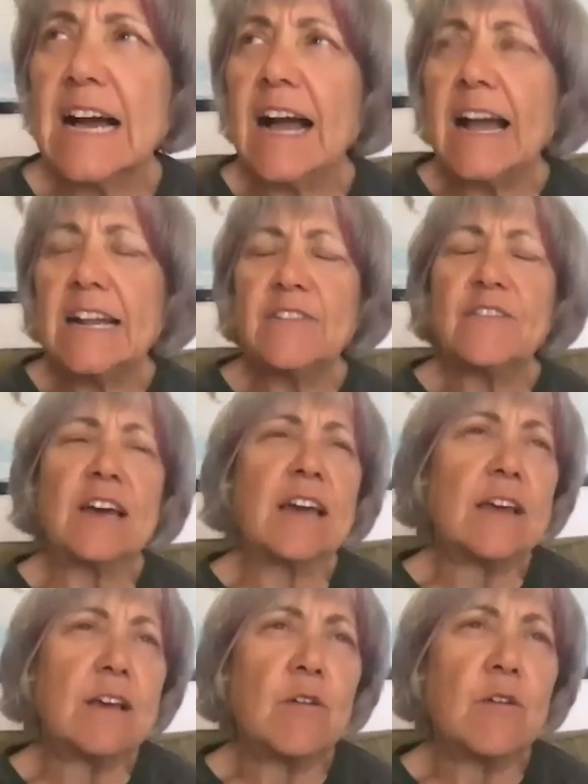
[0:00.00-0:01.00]
kind of
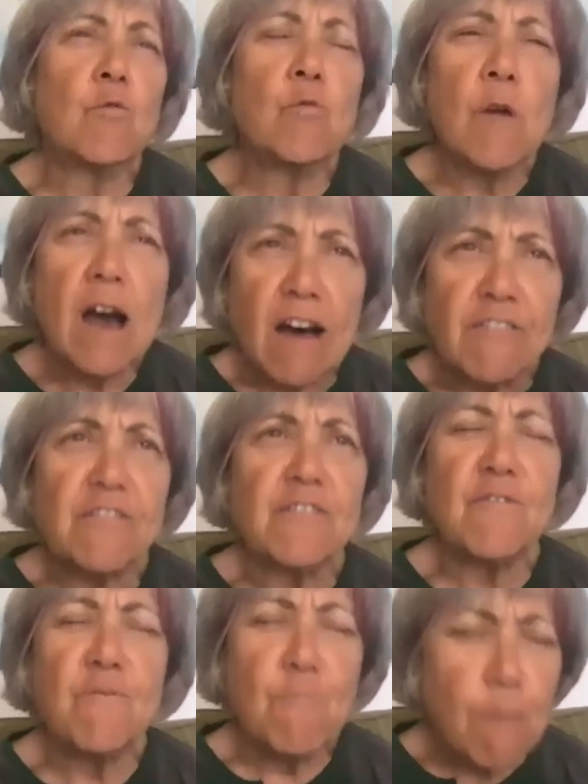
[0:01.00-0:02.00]
a rough
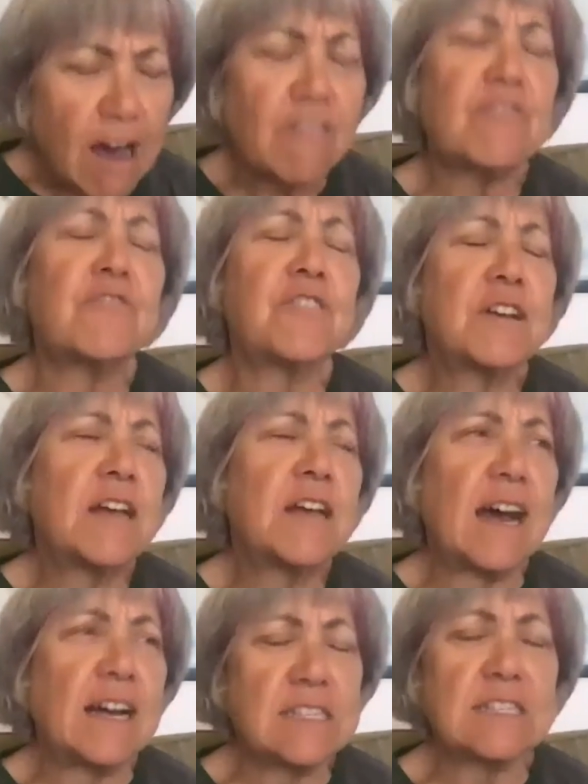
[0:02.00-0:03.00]

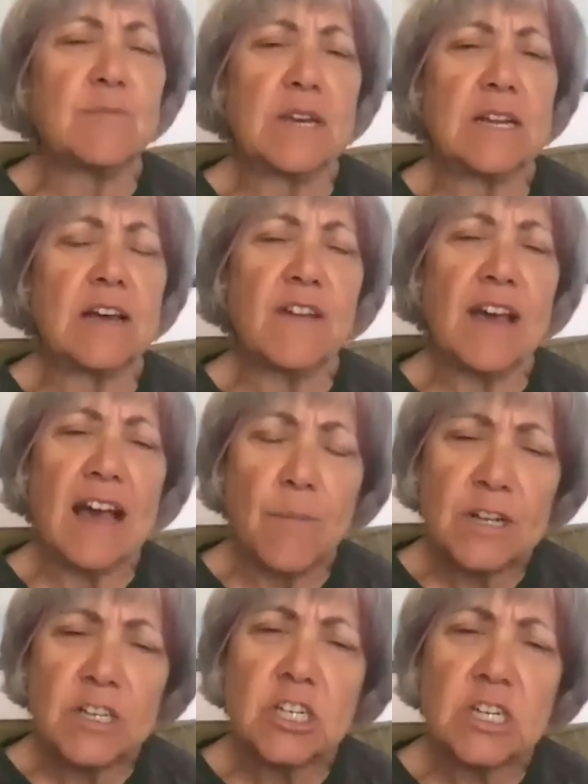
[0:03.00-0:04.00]
estimate of how
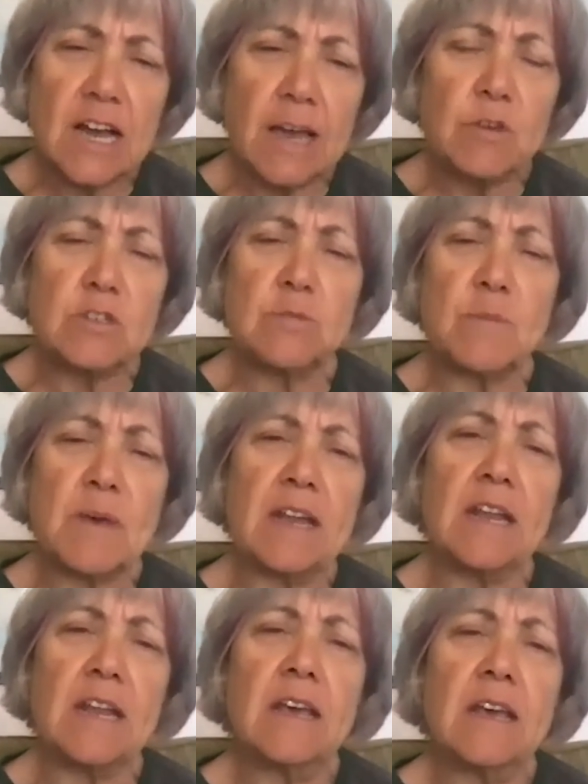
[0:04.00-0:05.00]
much time you
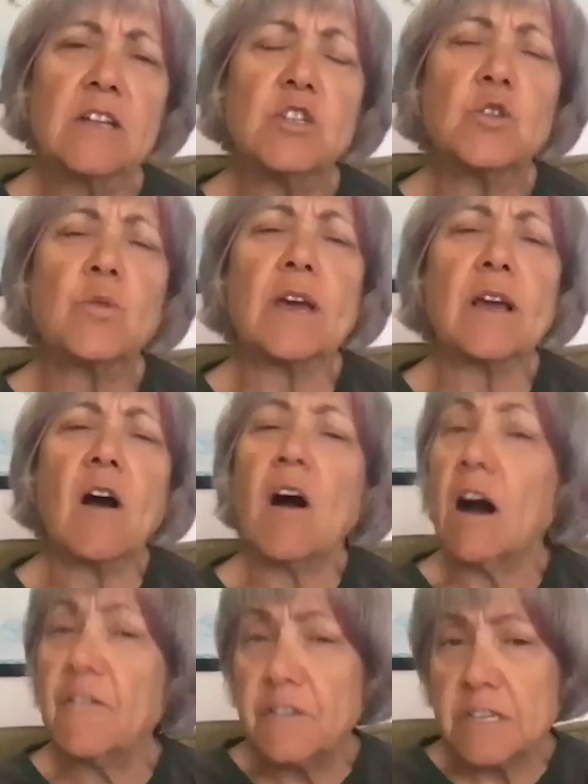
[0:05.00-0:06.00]
spend doing
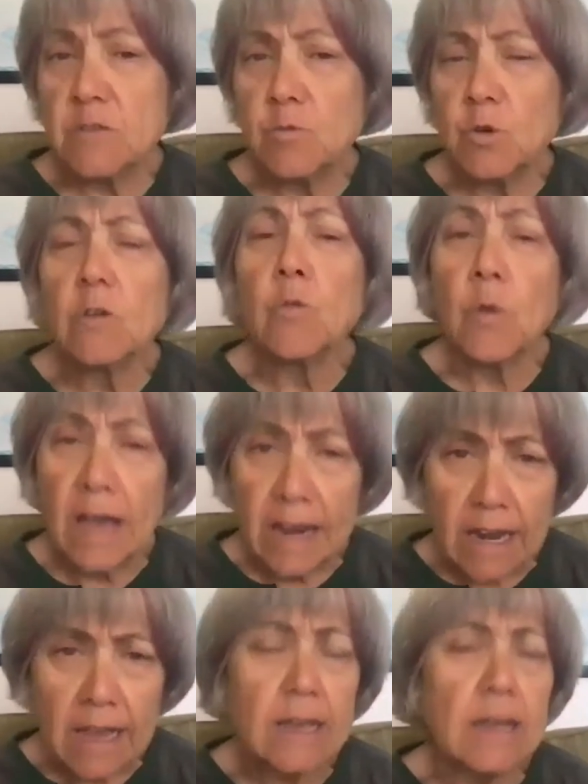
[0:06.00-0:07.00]
office work,
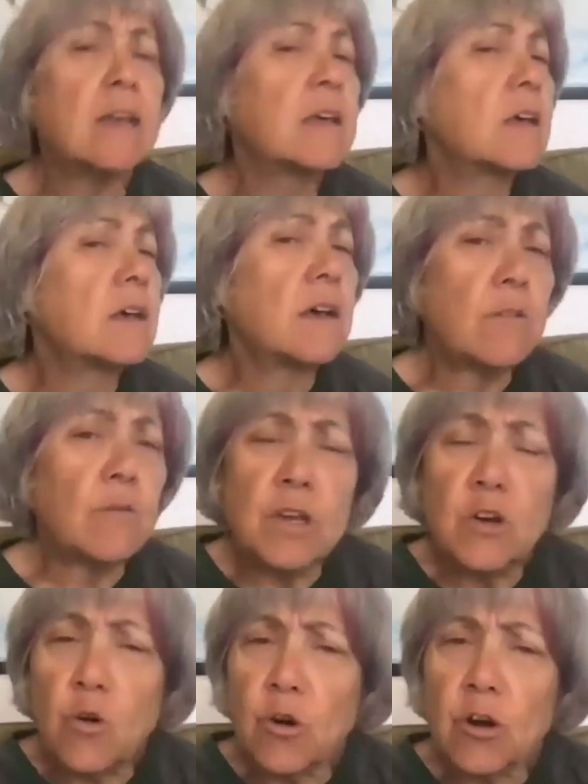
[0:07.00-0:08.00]
writing,
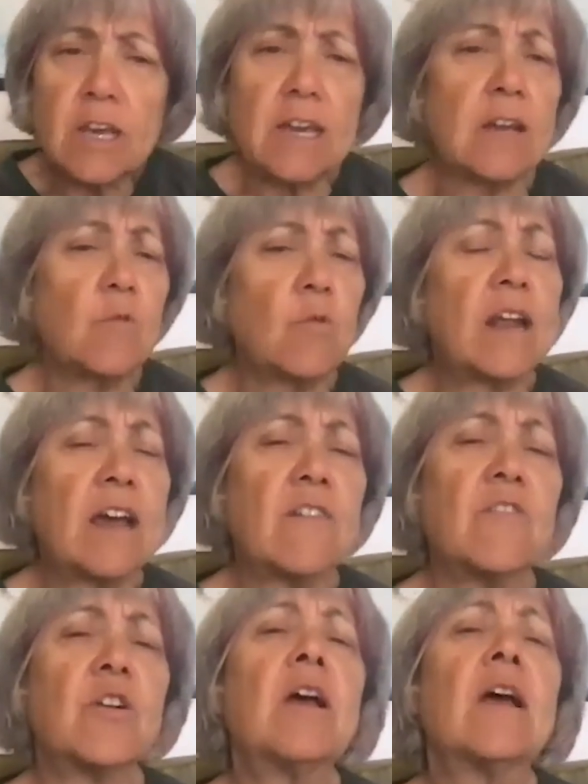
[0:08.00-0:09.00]
recording,
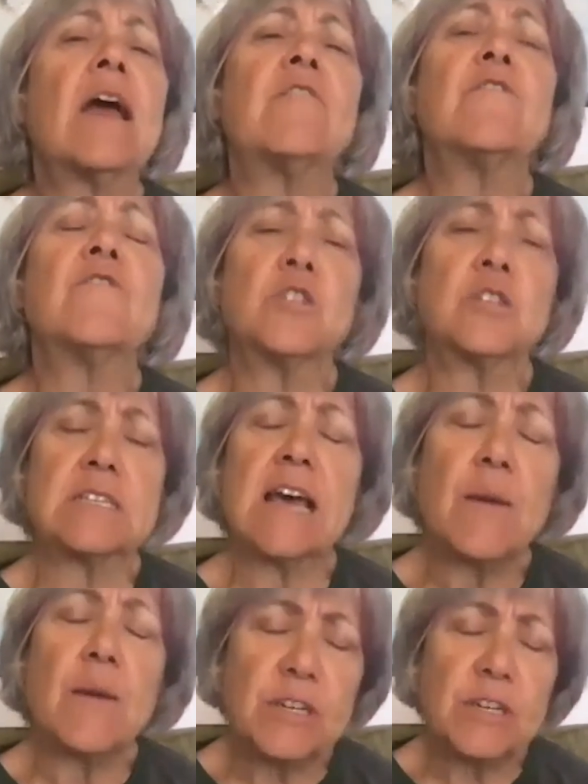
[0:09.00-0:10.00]
whatever, versus
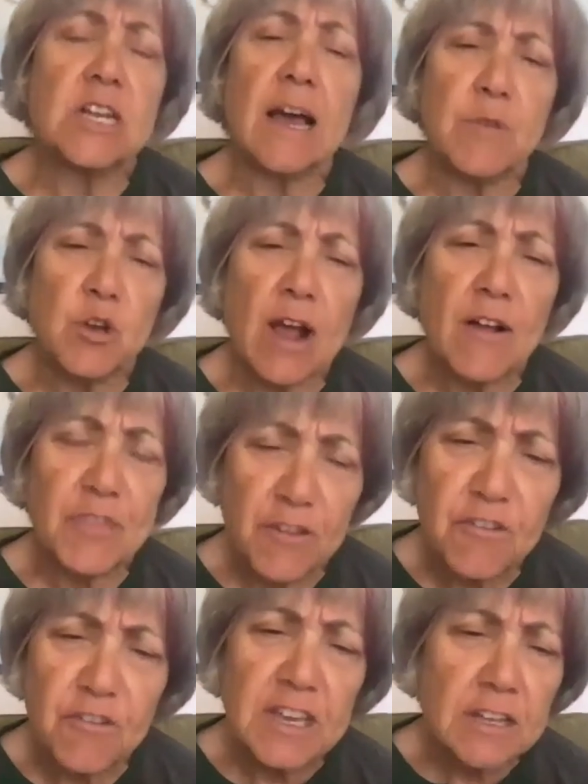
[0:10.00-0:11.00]
how much time you're out in the
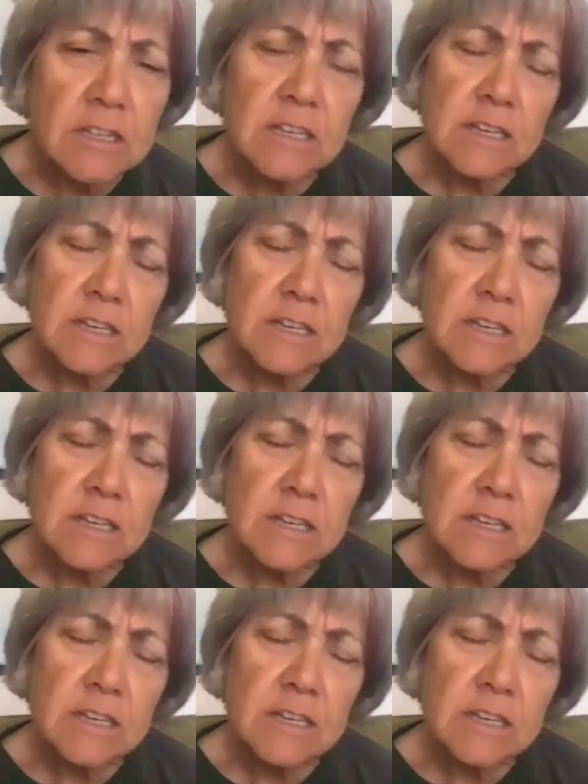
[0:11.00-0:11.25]
field?